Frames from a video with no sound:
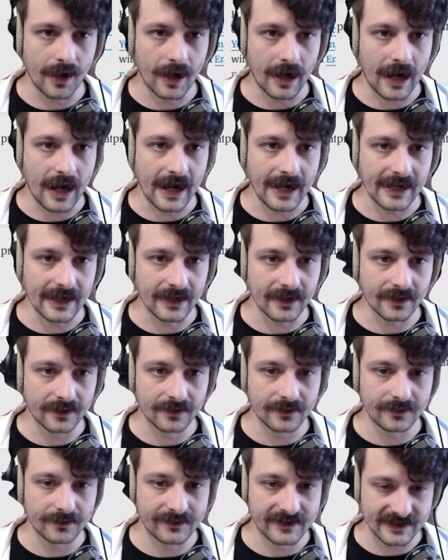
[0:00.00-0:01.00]

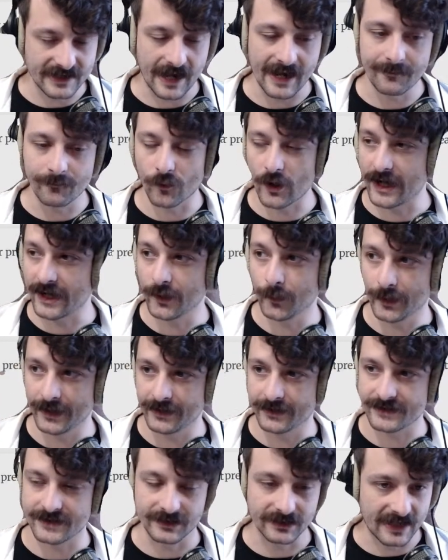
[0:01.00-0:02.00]
I'm running
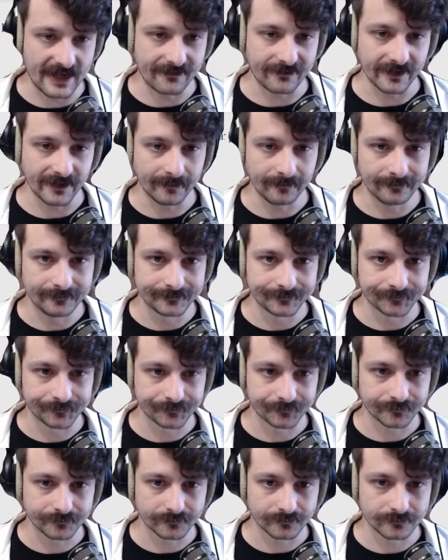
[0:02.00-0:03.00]
Windows 11.
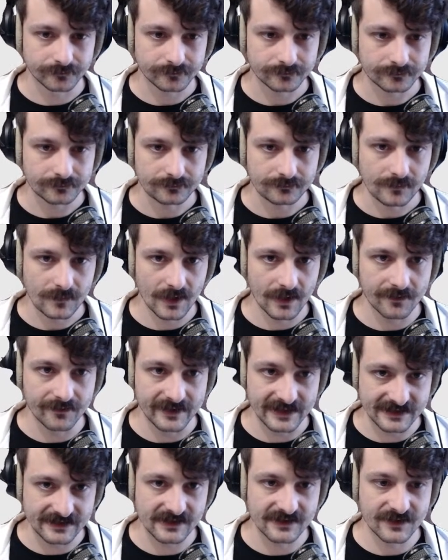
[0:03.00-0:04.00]

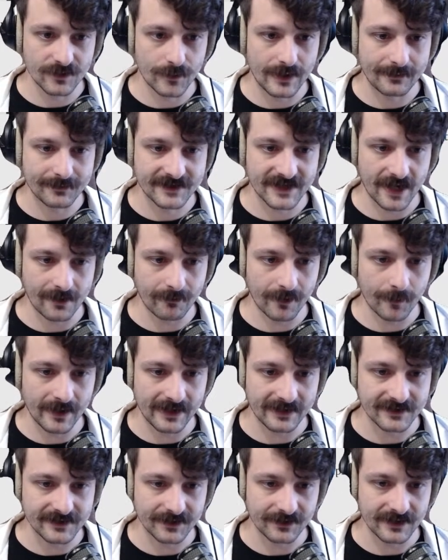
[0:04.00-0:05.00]
This is the website we
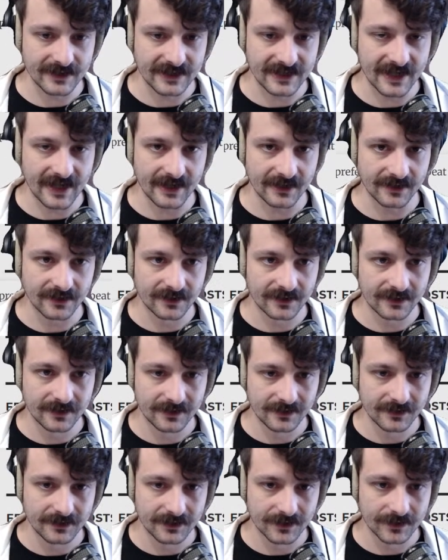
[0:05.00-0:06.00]
went to get
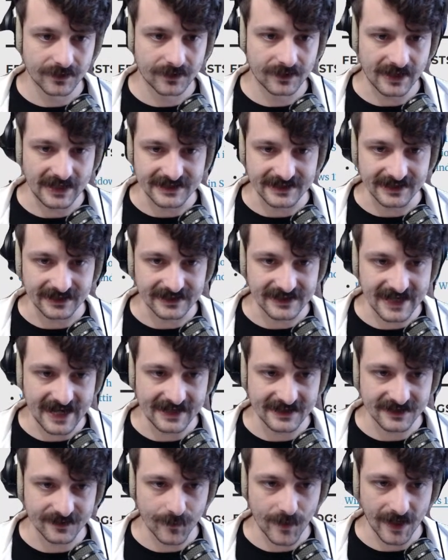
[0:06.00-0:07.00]
Classic
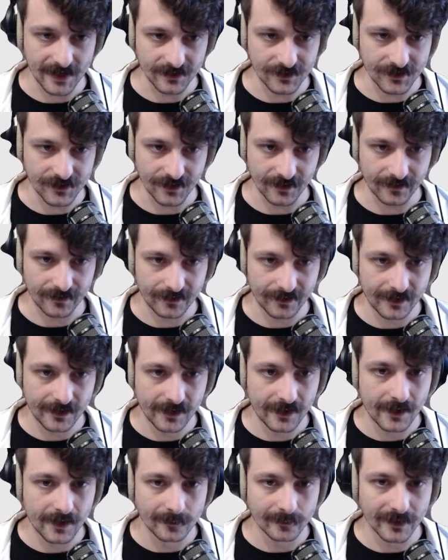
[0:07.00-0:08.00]
Task Manager.
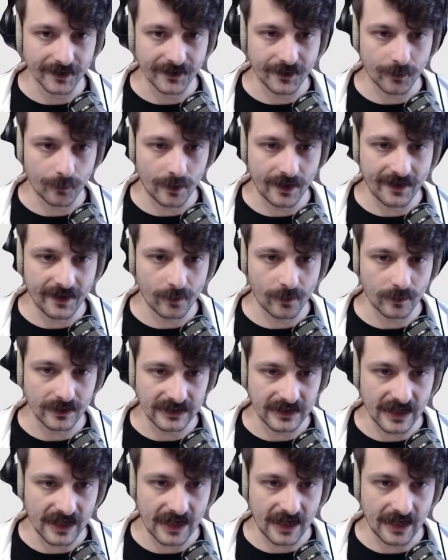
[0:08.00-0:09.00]
But the one that we
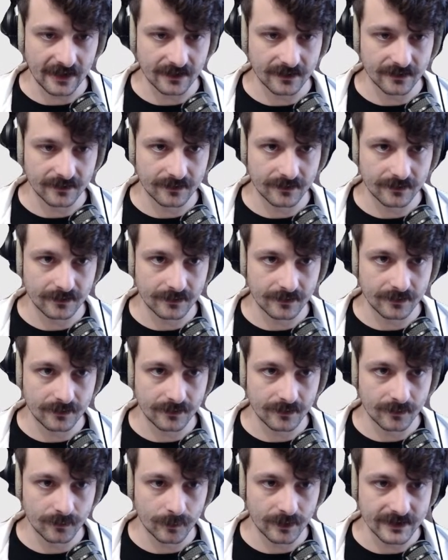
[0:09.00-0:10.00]
got
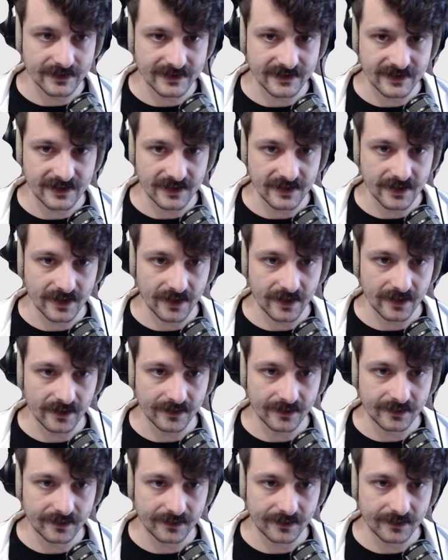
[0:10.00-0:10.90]
was the...